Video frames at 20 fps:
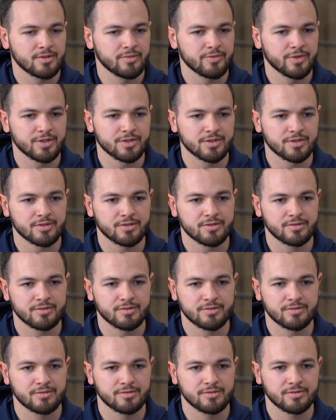I mean,
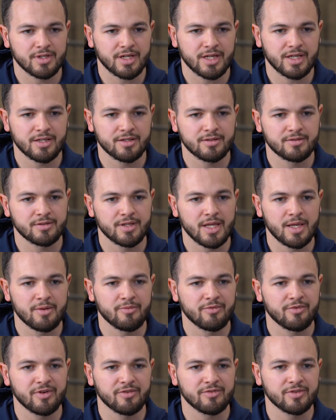I could
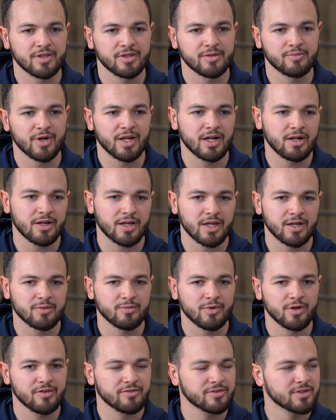name 50, but I don't got
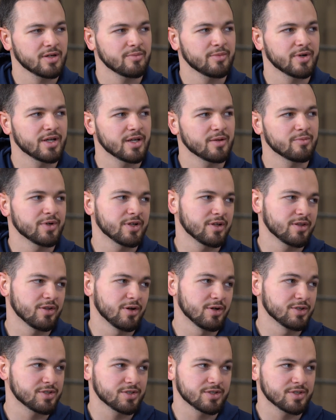them all off the top of my head. But
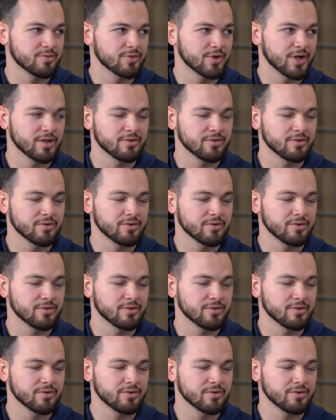those are some great